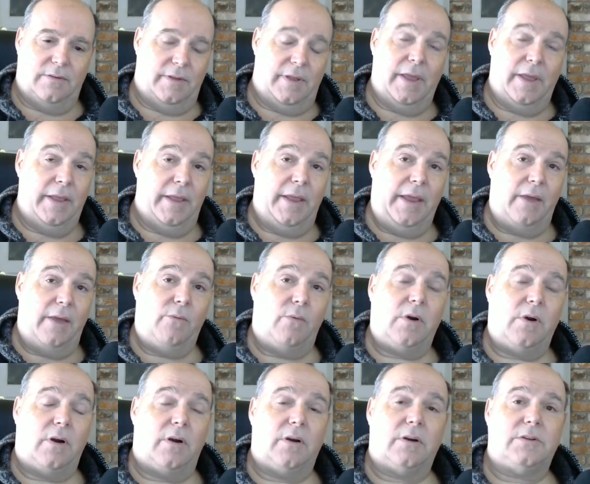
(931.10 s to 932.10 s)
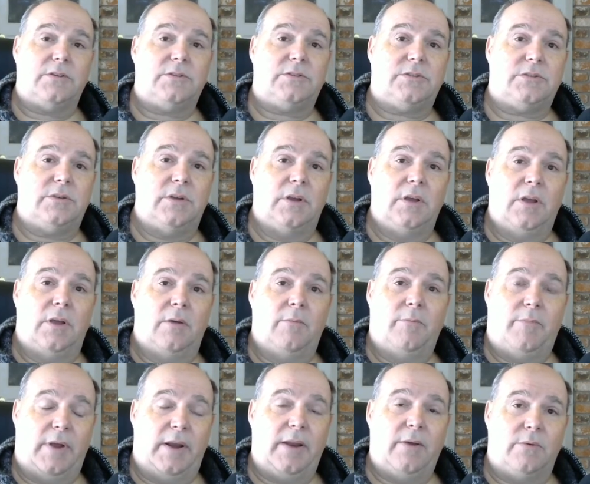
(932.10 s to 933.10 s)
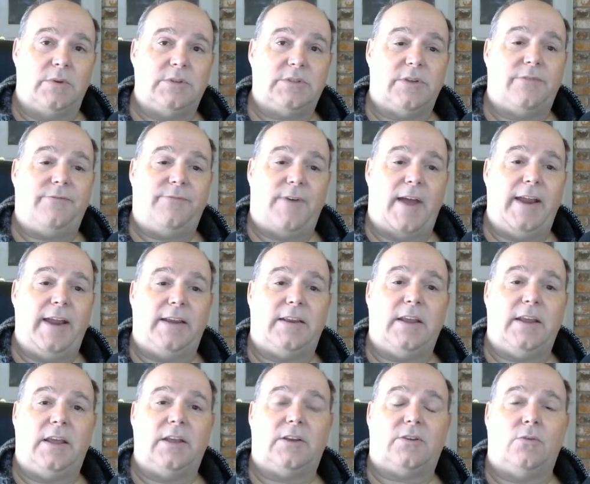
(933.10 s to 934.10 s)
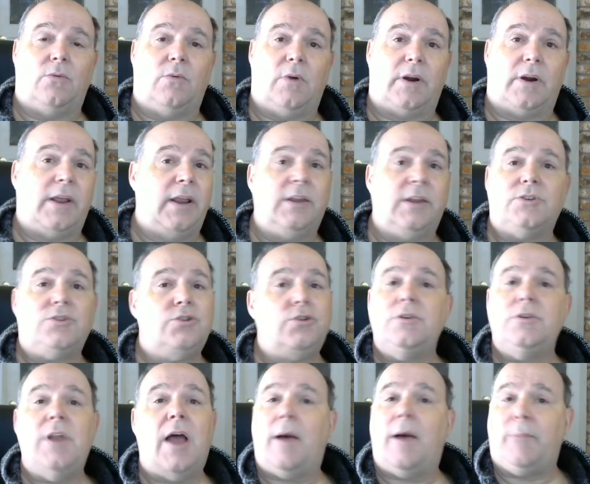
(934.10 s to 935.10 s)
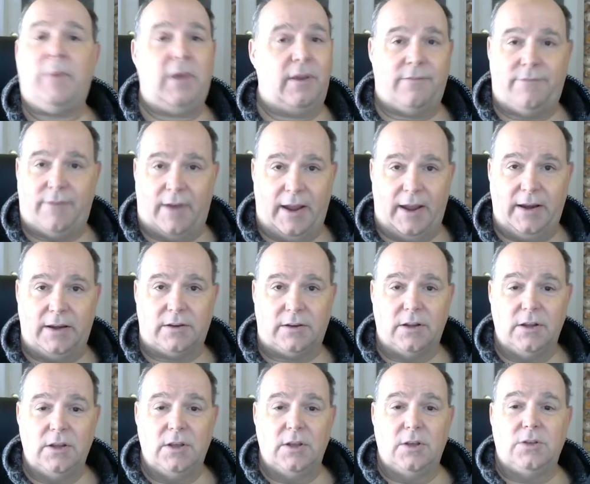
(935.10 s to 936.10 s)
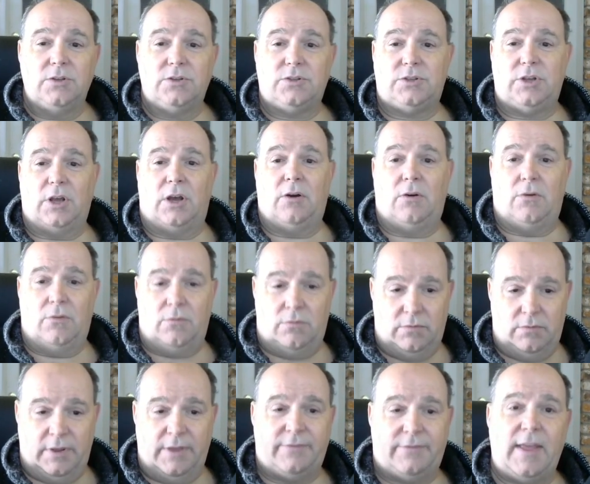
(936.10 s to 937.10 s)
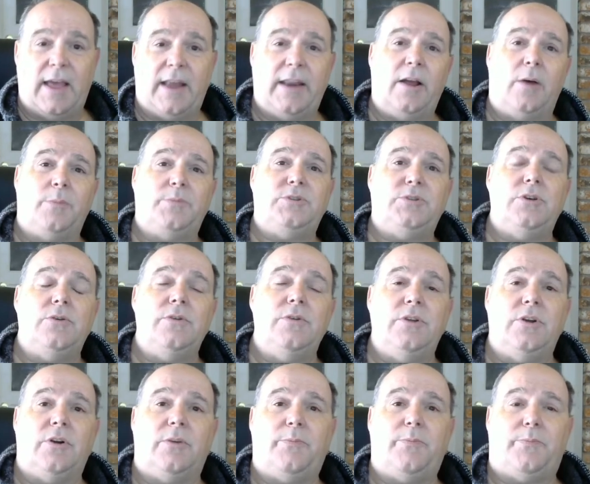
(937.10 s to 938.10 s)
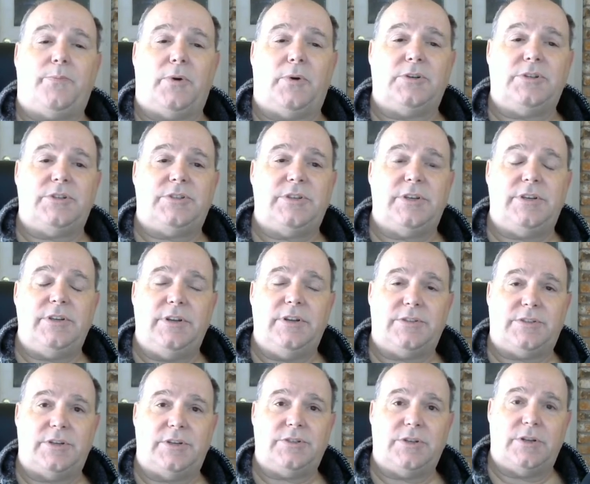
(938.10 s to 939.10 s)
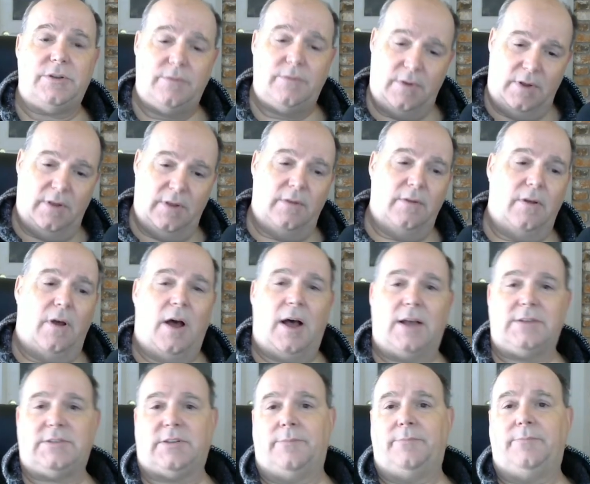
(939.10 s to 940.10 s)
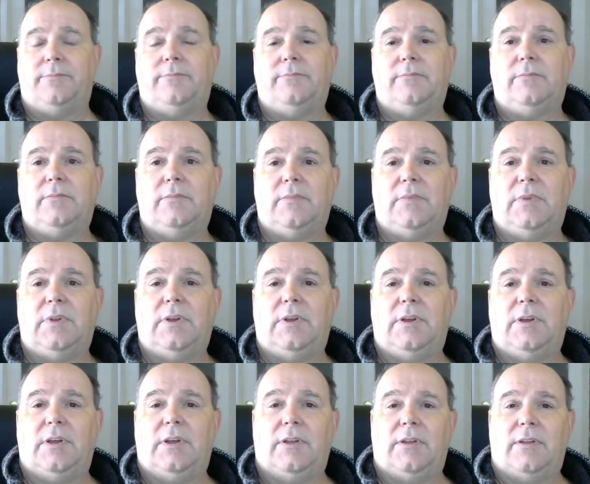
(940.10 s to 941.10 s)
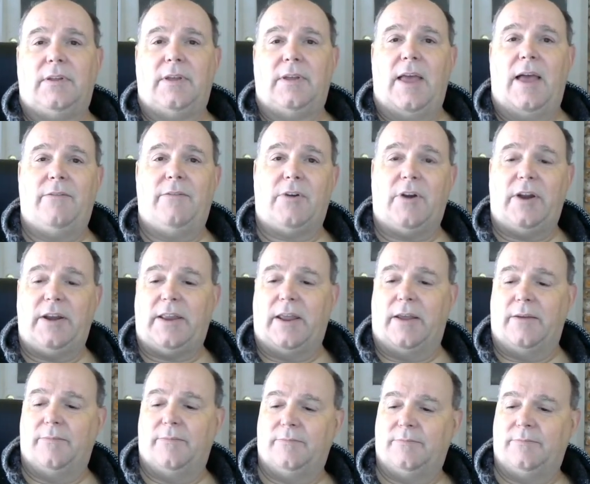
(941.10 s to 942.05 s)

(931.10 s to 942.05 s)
It works, but it was a fight to get to work, and it should not be a fight. So if that helps you in your purchasing decision, awesome. Have a great day.